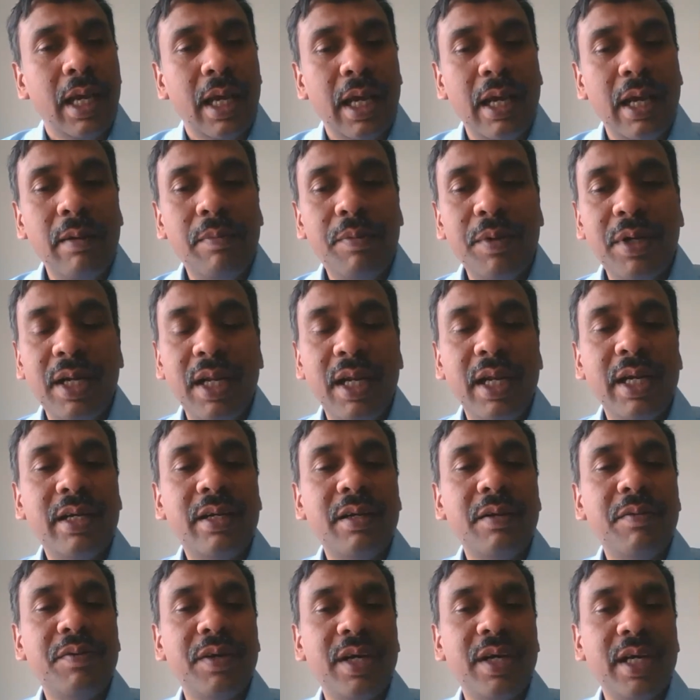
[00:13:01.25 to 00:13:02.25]
help in
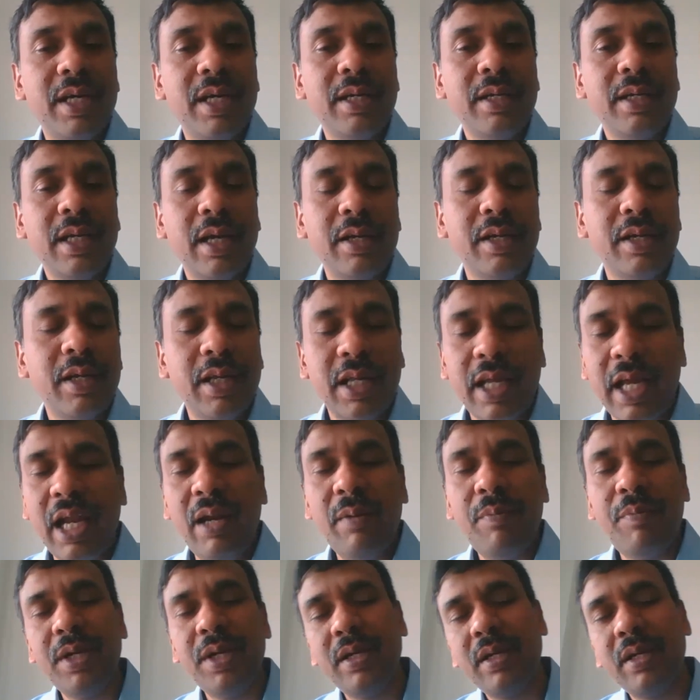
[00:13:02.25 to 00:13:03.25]
electrifying and
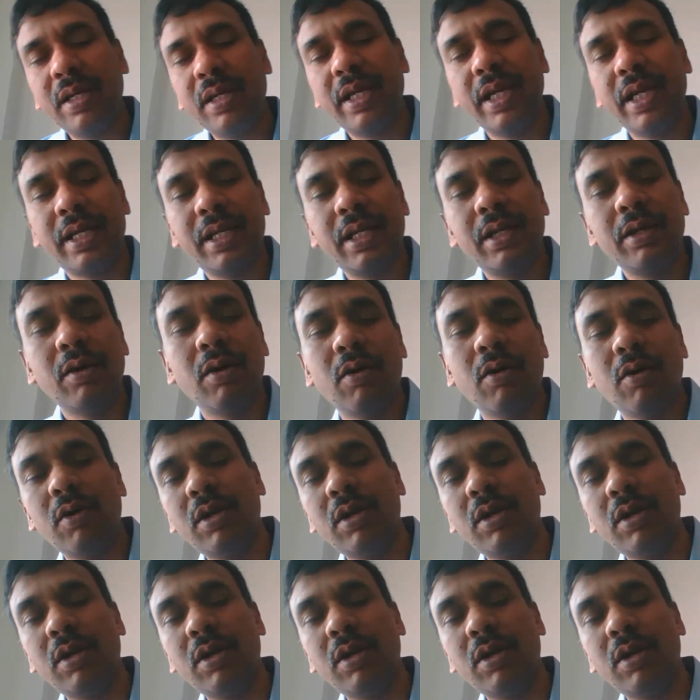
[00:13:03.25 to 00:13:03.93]
help in getting all